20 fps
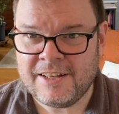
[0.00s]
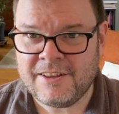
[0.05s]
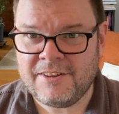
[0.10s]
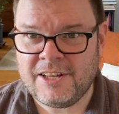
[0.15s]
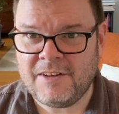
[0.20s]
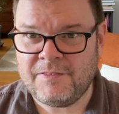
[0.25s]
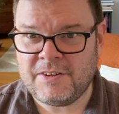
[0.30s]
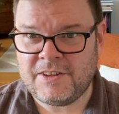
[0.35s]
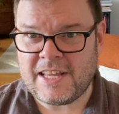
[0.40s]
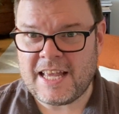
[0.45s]

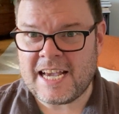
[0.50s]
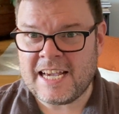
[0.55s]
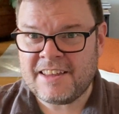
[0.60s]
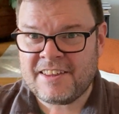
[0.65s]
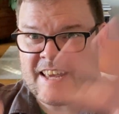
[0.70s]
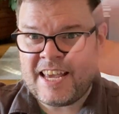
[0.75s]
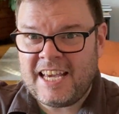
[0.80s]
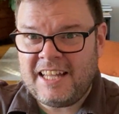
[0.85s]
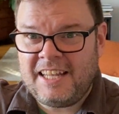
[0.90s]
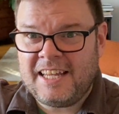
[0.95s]
instead of just
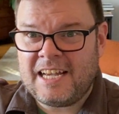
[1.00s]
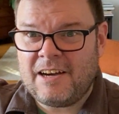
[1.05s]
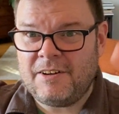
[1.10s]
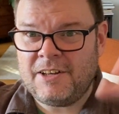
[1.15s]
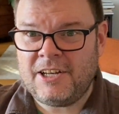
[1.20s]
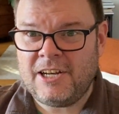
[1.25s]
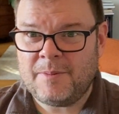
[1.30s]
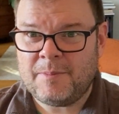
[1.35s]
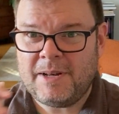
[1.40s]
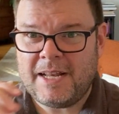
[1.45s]
exhaling out
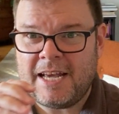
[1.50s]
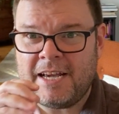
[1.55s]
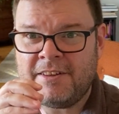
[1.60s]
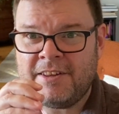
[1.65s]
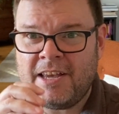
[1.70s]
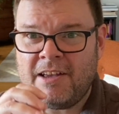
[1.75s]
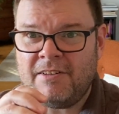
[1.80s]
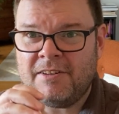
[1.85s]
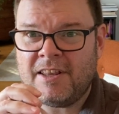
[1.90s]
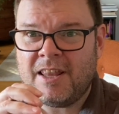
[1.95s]
here, I'm going to
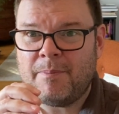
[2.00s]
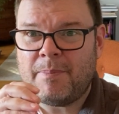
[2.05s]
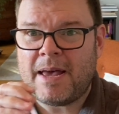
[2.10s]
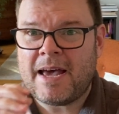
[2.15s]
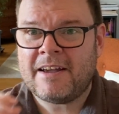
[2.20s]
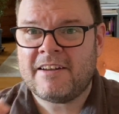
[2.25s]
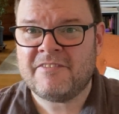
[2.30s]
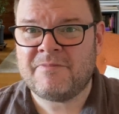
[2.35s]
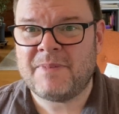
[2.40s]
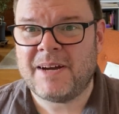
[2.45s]
exhale into the
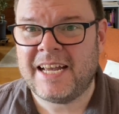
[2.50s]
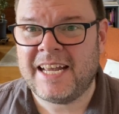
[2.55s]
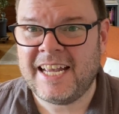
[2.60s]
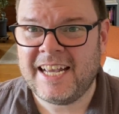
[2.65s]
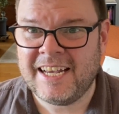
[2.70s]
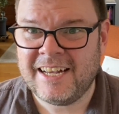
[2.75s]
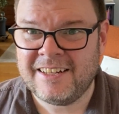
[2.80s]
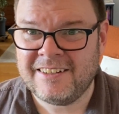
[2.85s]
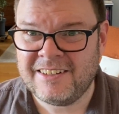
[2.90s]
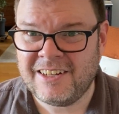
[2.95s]
back of my
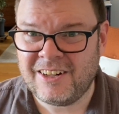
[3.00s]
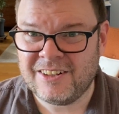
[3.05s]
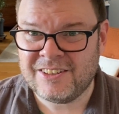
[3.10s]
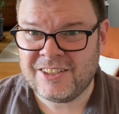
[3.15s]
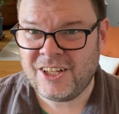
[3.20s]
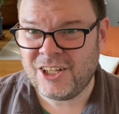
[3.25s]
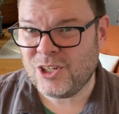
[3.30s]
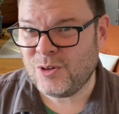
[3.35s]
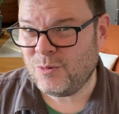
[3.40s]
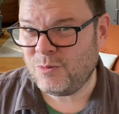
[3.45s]
hand, and I'll
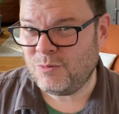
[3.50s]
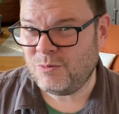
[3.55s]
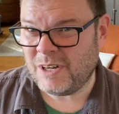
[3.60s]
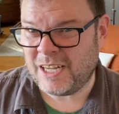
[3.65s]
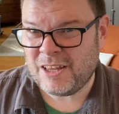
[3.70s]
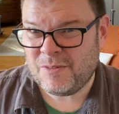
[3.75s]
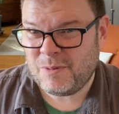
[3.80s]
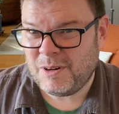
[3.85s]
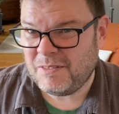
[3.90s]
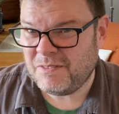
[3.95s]
tell you, I
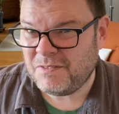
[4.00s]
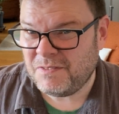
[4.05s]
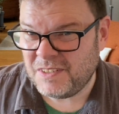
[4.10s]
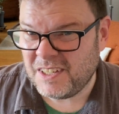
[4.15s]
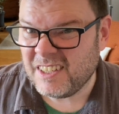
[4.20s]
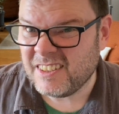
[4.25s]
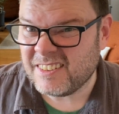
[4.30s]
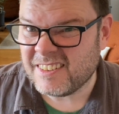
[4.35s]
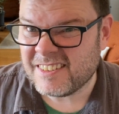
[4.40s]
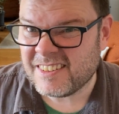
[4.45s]
guess, what it
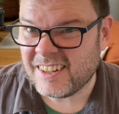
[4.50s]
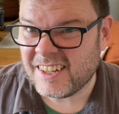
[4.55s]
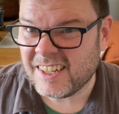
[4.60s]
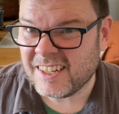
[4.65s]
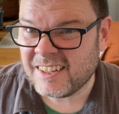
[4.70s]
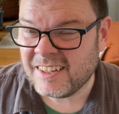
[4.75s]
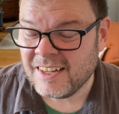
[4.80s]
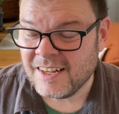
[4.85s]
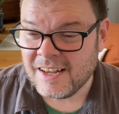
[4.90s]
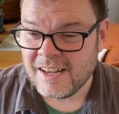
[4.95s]
feels
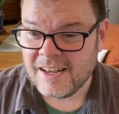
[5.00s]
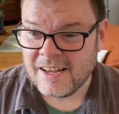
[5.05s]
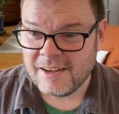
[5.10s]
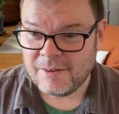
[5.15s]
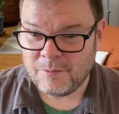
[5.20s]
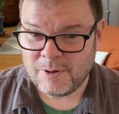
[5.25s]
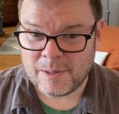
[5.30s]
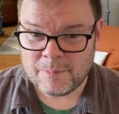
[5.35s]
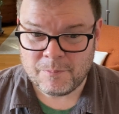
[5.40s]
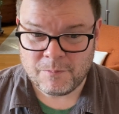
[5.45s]
like.
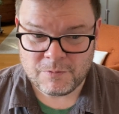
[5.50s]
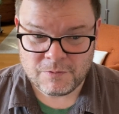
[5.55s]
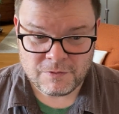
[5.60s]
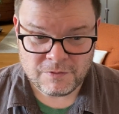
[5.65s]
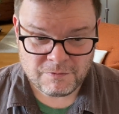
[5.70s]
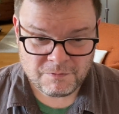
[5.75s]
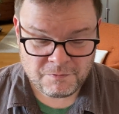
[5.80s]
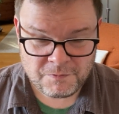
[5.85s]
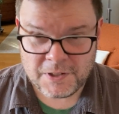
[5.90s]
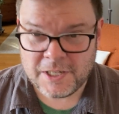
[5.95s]
What I'm
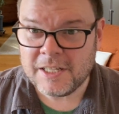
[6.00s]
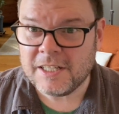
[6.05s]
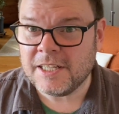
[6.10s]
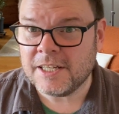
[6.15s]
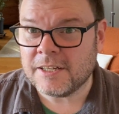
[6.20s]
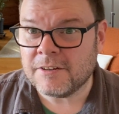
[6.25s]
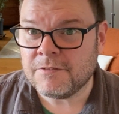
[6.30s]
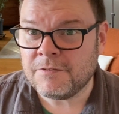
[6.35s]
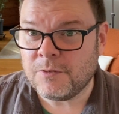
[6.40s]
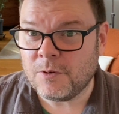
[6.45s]

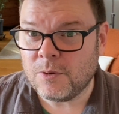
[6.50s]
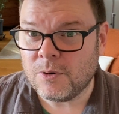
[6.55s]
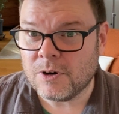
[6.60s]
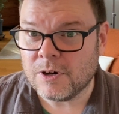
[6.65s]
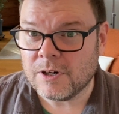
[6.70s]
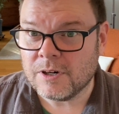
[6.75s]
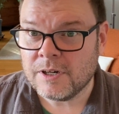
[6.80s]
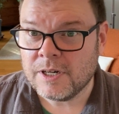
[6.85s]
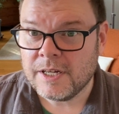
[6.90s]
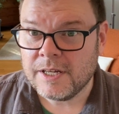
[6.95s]
feeling
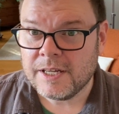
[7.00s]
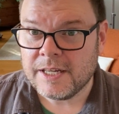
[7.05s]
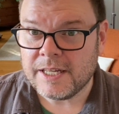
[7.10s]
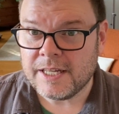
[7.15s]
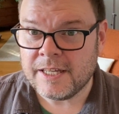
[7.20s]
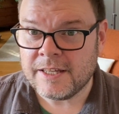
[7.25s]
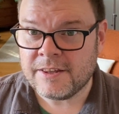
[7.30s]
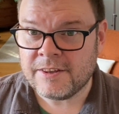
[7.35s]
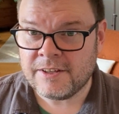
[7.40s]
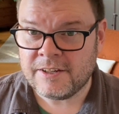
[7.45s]
for
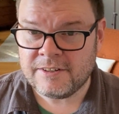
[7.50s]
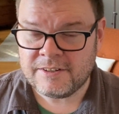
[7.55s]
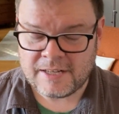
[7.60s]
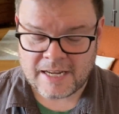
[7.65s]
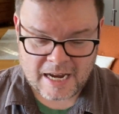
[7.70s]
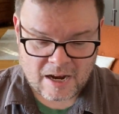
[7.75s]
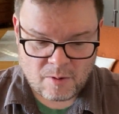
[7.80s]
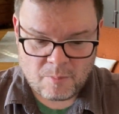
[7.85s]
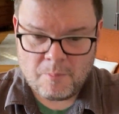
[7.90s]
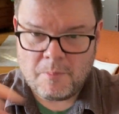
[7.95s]
isn't
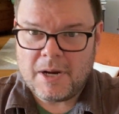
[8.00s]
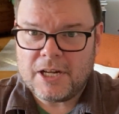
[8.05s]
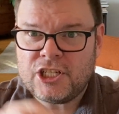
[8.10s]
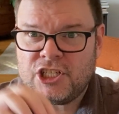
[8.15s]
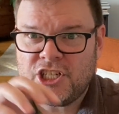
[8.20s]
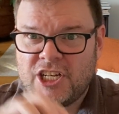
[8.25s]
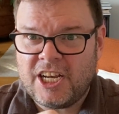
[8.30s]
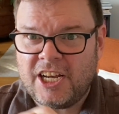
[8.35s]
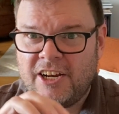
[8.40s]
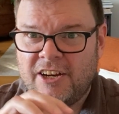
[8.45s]
how
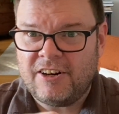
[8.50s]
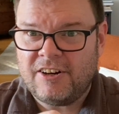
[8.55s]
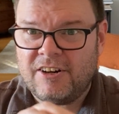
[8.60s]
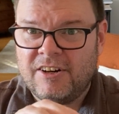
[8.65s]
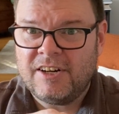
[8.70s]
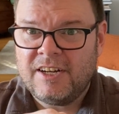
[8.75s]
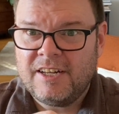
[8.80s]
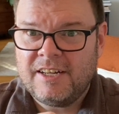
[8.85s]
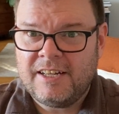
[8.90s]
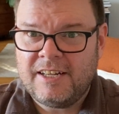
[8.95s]
much
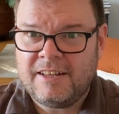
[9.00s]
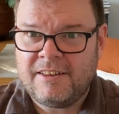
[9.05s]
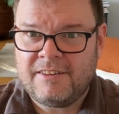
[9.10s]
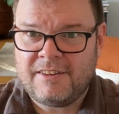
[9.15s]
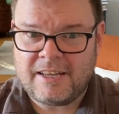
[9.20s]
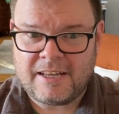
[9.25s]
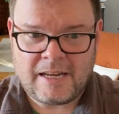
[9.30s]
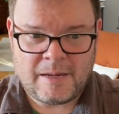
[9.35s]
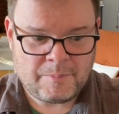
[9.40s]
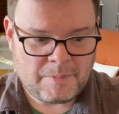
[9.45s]
air. It's
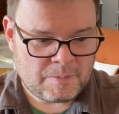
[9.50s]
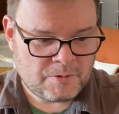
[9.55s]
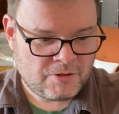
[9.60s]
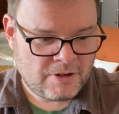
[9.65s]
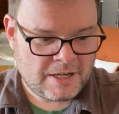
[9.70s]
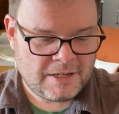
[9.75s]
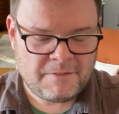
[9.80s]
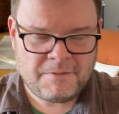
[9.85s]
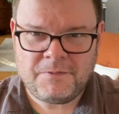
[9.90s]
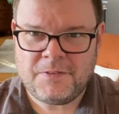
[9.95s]
like I'm
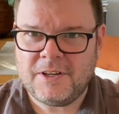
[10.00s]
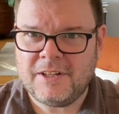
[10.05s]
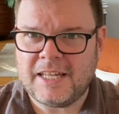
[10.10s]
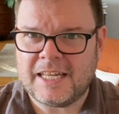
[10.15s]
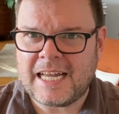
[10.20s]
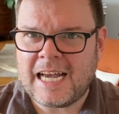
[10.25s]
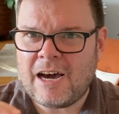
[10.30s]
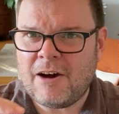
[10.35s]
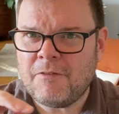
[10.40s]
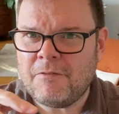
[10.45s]
trying to feel
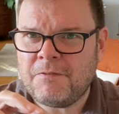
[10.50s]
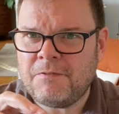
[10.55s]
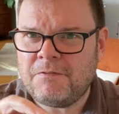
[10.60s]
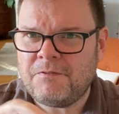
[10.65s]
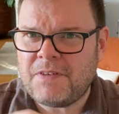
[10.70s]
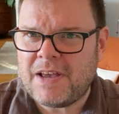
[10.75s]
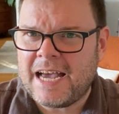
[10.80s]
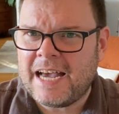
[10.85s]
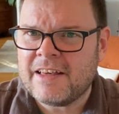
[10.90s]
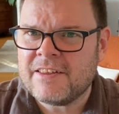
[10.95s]
like how
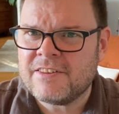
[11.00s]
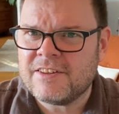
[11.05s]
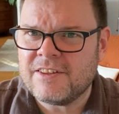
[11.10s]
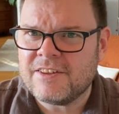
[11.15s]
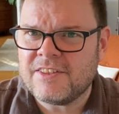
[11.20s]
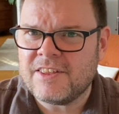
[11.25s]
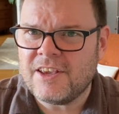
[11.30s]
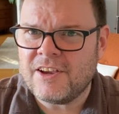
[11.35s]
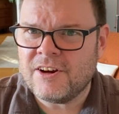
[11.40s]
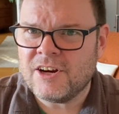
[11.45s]
fast
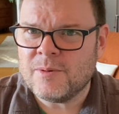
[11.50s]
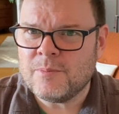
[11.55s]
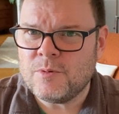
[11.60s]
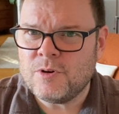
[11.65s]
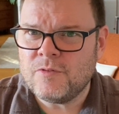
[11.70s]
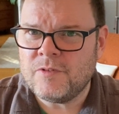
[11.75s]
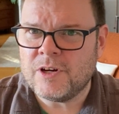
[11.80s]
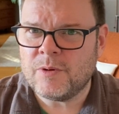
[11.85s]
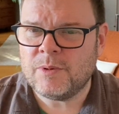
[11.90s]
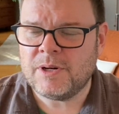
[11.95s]
is the air
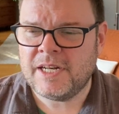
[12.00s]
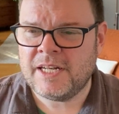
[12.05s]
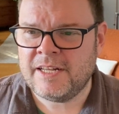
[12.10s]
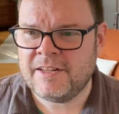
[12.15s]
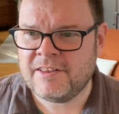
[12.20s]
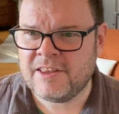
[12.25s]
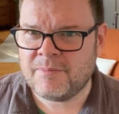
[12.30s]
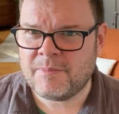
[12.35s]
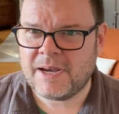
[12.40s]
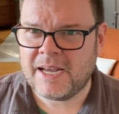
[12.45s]
moving when it
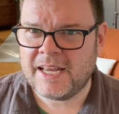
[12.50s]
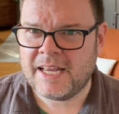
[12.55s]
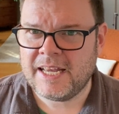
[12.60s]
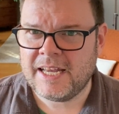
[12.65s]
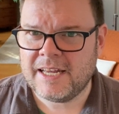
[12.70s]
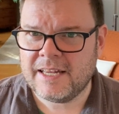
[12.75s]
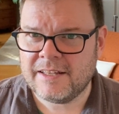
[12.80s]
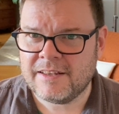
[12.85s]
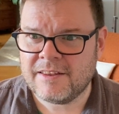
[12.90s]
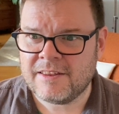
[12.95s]
hits my
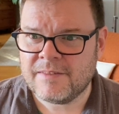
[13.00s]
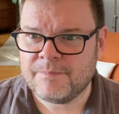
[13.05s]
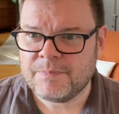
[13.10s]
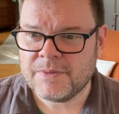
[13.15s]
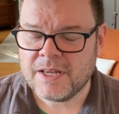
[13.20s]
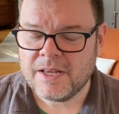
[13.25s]
hands.